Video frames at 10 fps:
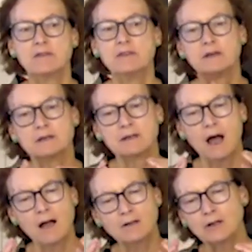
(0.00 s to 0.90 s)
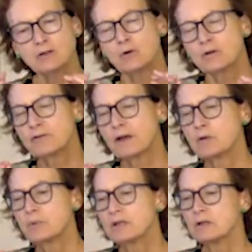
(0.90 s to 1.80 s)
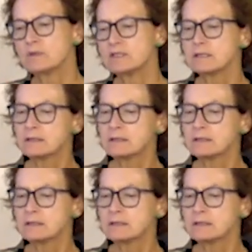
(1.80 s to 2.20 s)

the Hong Kong Court of Final Appeal was